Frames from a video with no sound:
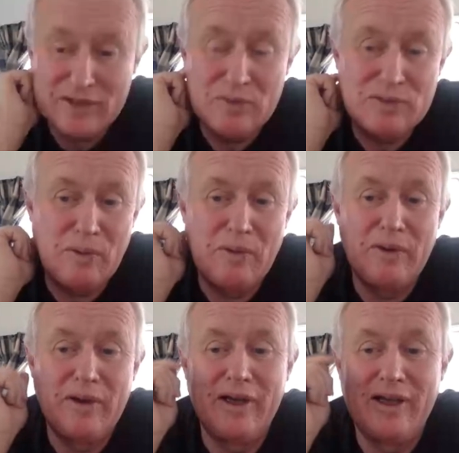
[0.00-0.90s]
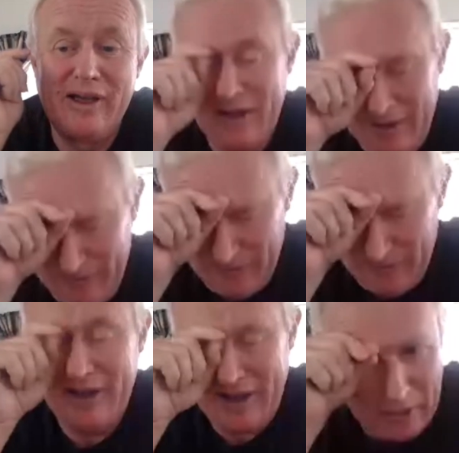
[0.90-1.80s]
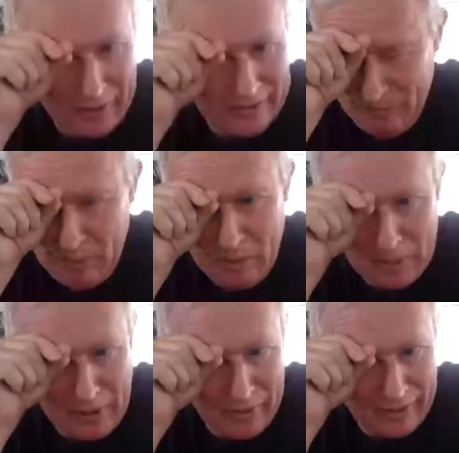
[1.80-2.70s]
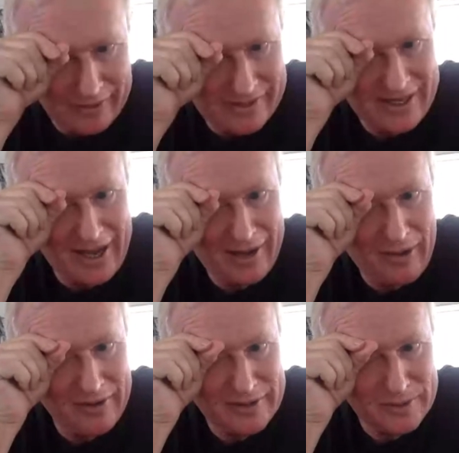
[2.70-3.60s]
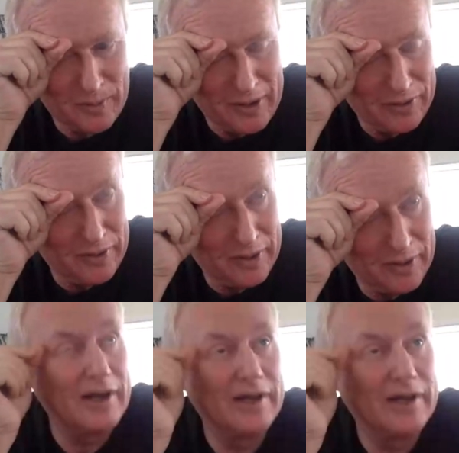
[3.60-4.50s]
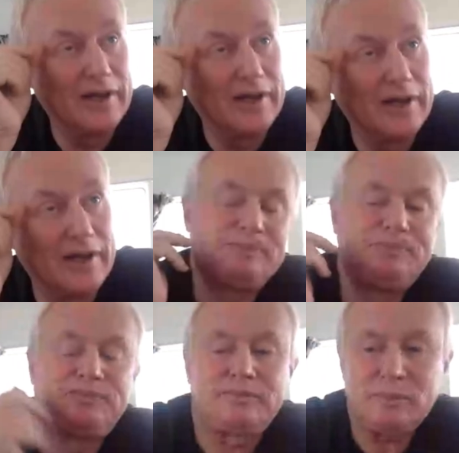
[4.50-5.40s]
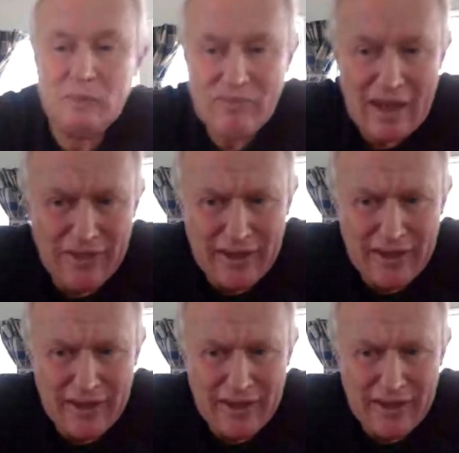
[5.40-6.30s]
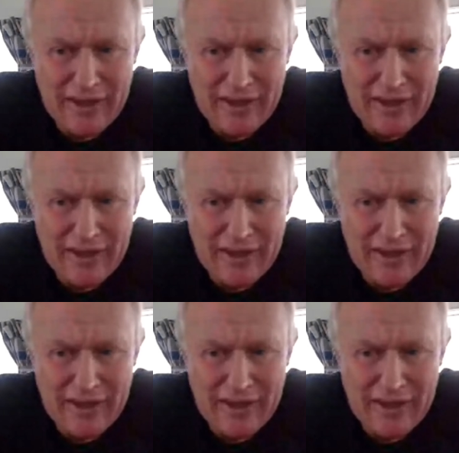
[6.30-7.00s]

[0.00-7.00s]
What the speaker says: Okay, so if people don't understand, that's just what I think Greg is doing, is the...